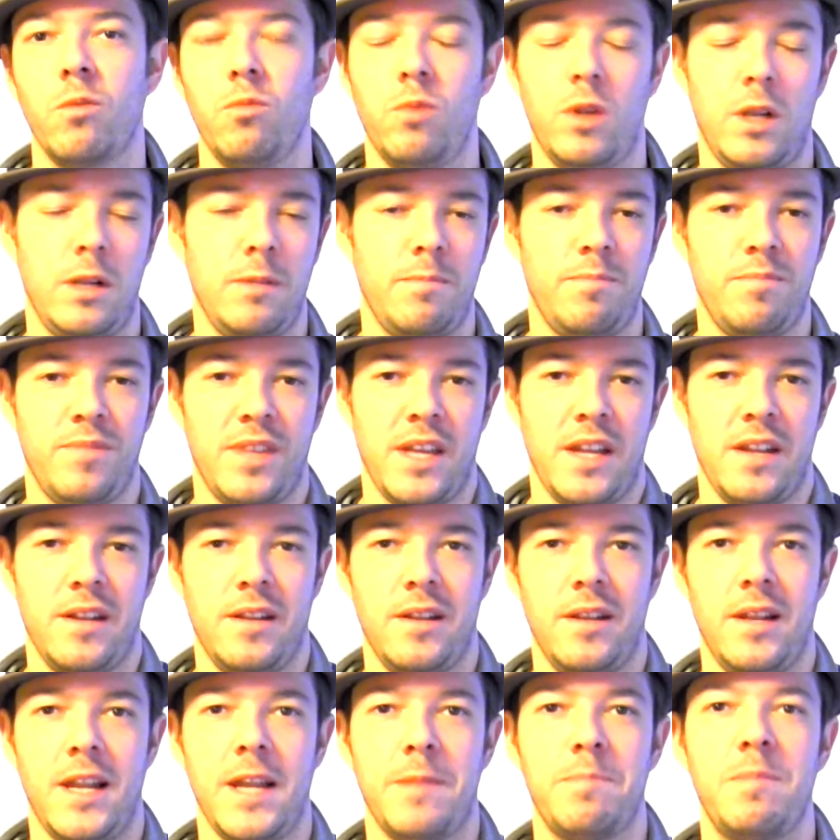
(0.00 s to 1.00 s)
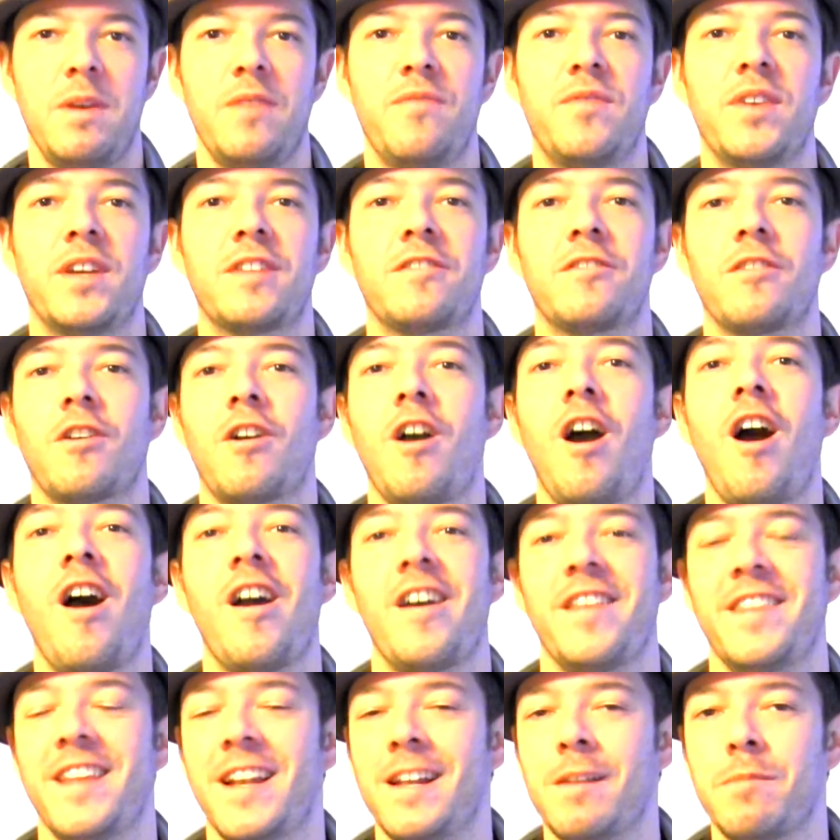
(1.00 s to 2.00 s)
Well, then let me fix your
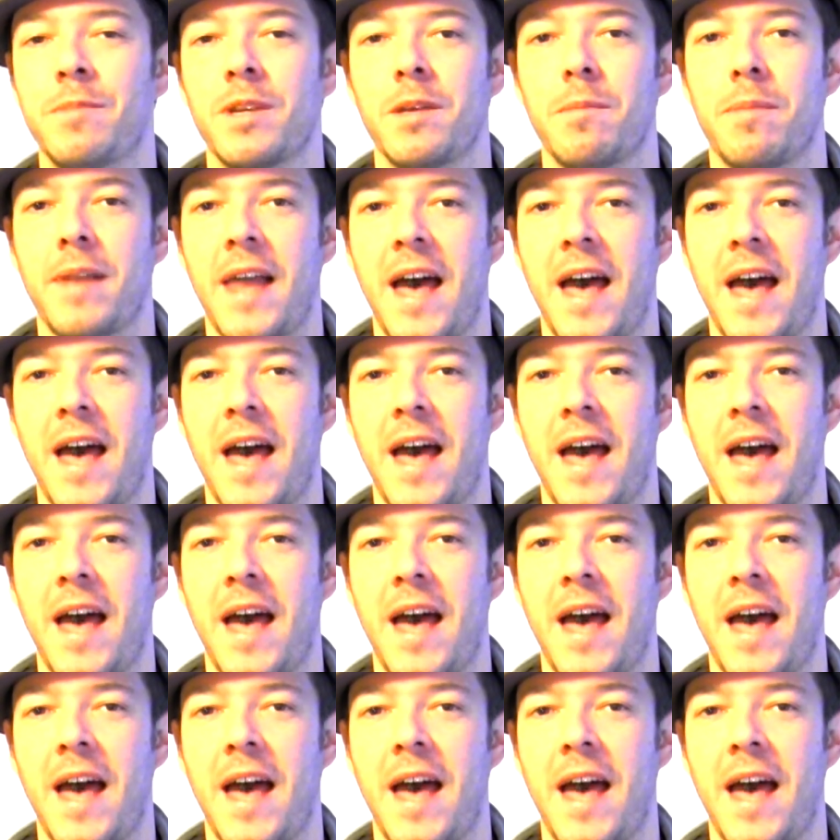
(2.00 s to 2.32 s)
car. That'll be a